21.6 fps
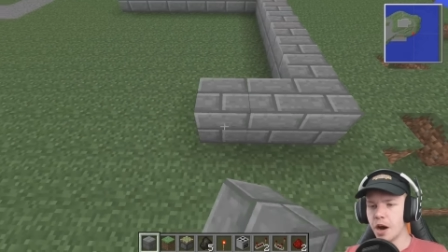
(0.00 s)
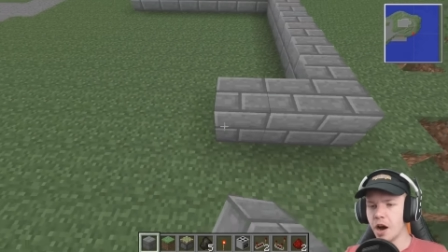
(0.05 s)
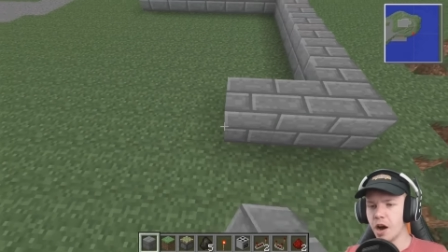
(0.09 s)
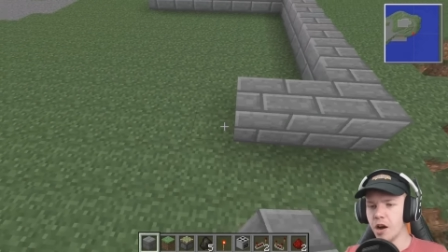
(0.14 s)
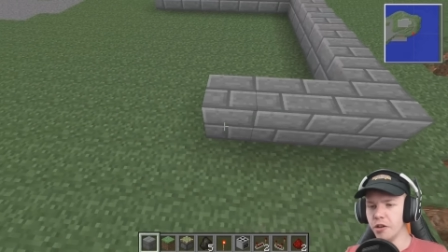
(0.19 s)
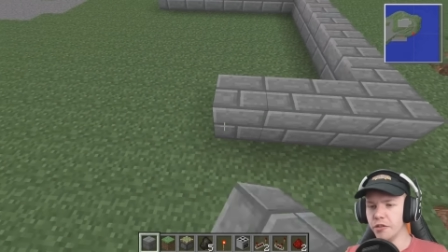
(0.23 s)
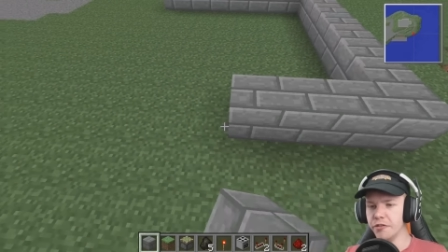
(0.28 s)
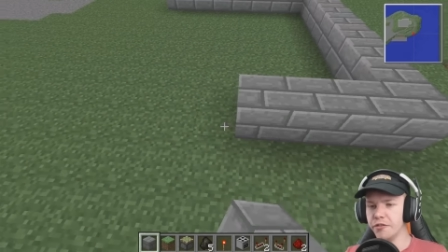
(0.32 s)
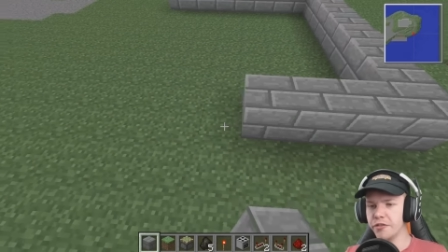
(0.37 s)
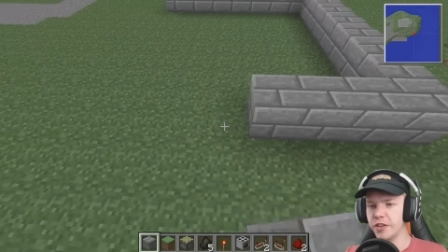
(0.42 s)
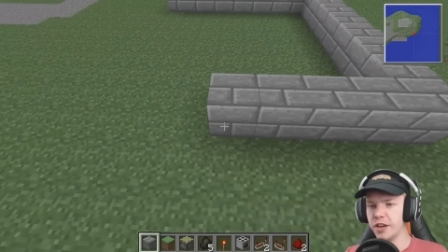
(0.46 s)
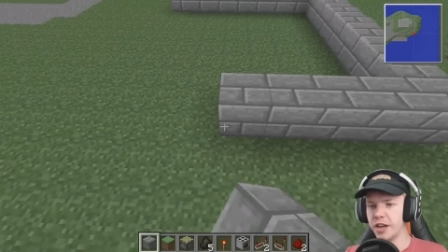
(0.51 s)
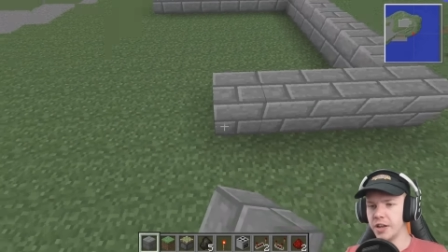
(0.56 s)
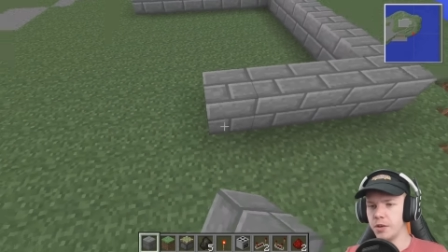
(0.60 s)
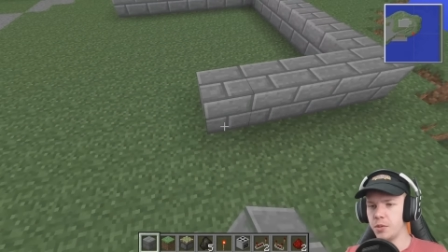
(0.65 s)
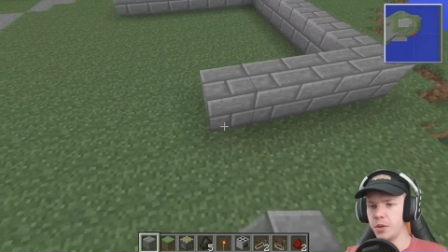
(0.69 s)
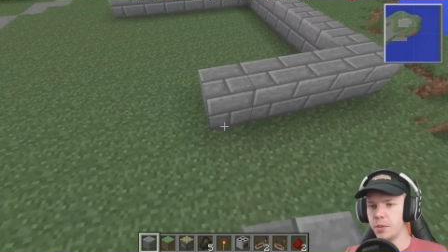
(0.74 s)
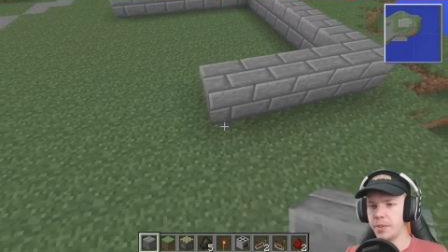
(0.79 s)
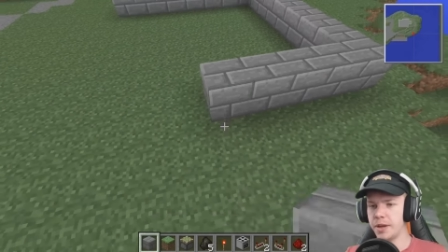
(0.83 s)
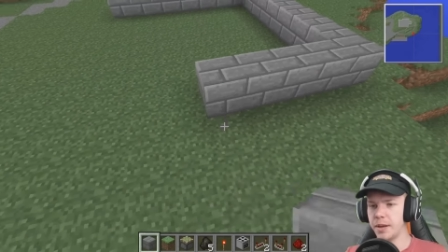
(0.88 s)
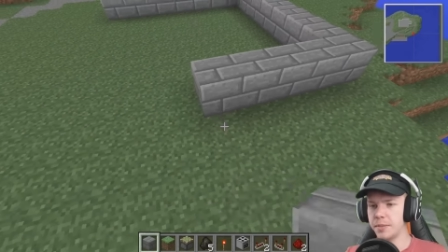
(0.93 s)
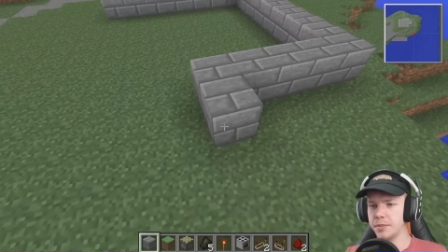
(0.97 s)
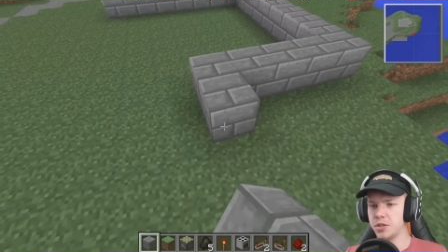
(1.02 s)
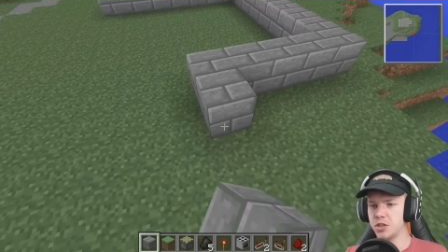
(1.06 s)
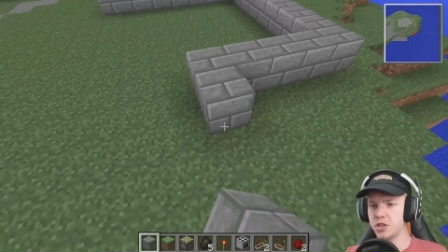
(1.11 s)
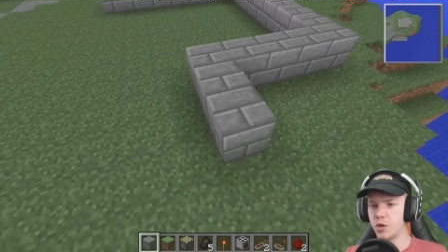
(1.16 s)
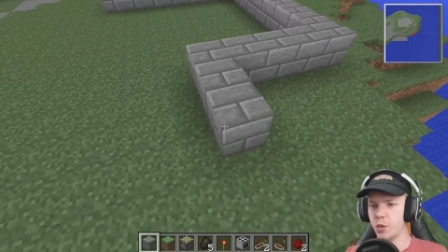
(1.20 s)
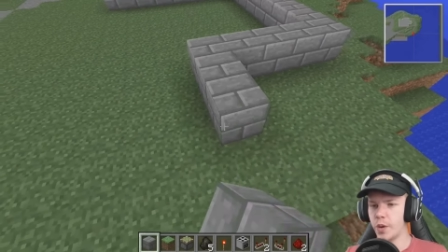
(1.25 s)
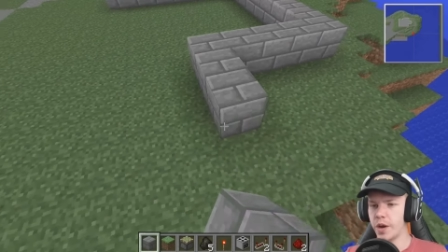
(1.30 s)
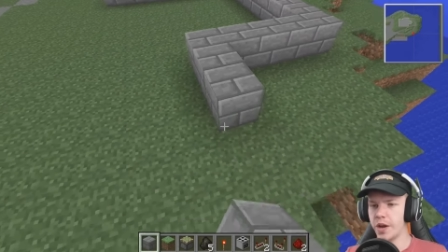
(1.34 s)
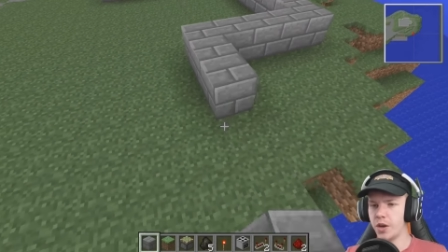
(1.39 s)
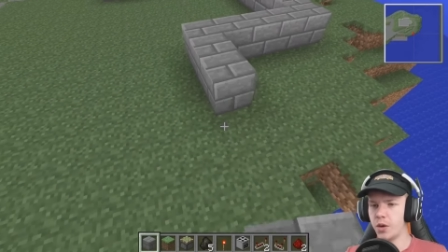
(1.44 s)
hopefully we'll be able to
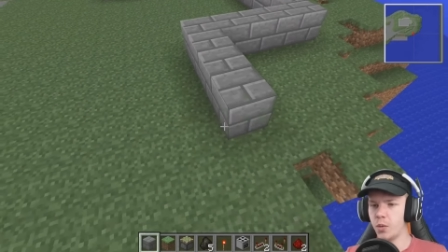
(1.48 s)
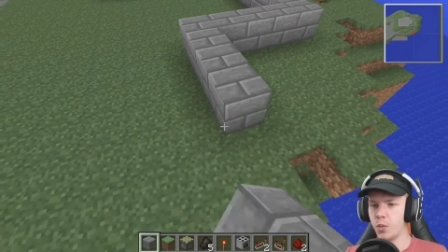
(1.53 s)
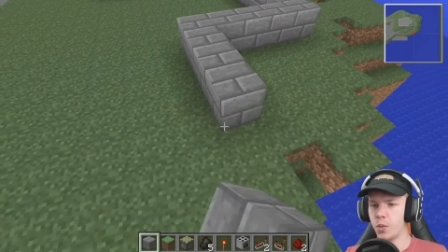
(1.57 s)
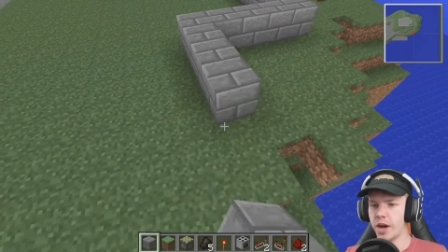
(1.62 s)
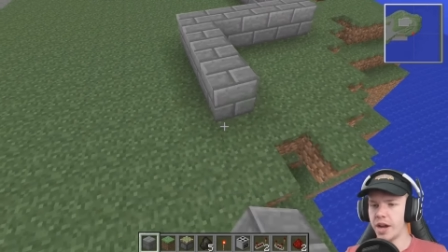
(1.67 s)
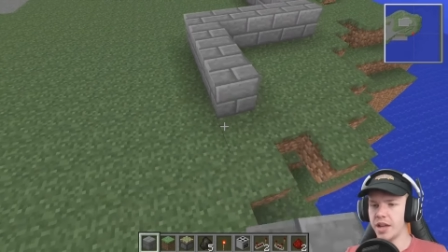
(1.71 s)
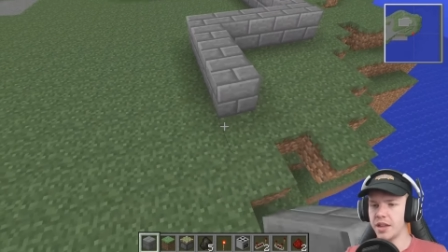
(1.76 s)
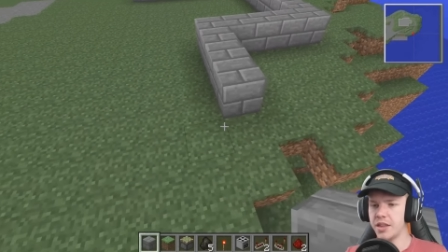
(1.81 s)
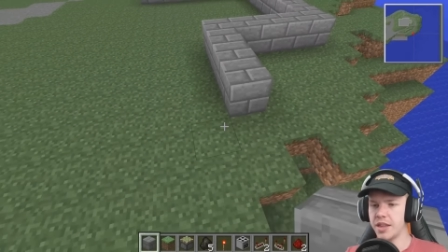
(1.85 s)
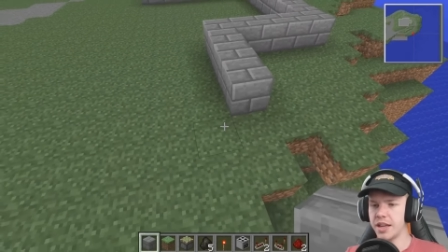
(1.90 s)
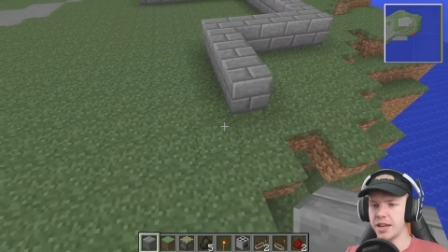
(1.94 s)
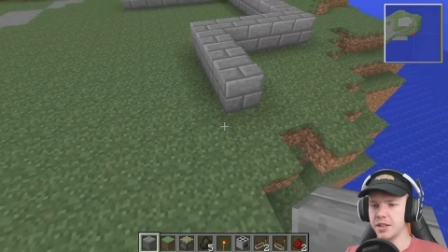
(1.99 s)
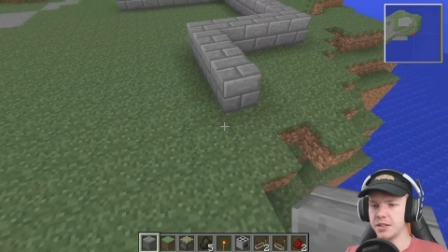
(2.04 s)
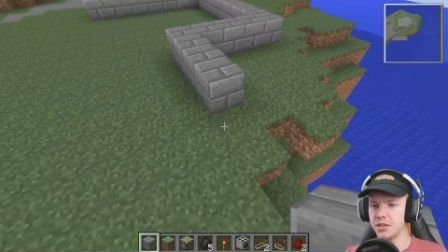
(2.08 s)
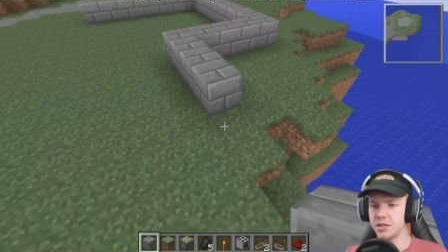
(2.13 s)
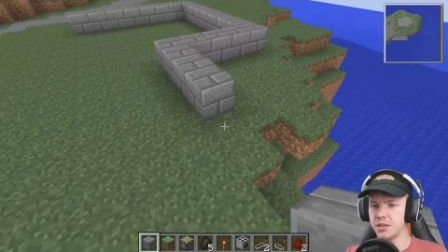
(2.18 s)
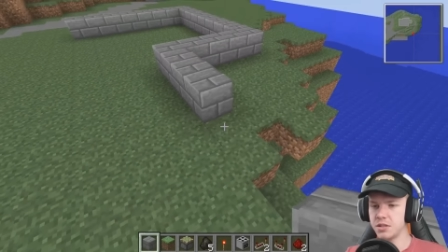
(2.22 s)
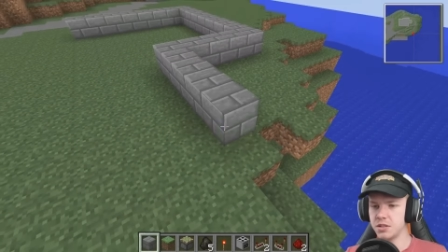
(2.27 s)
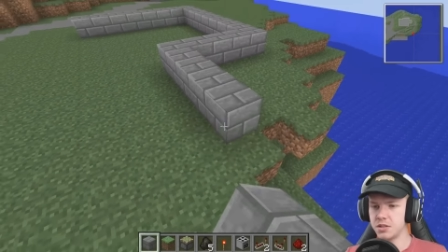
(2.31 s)
do it in a way that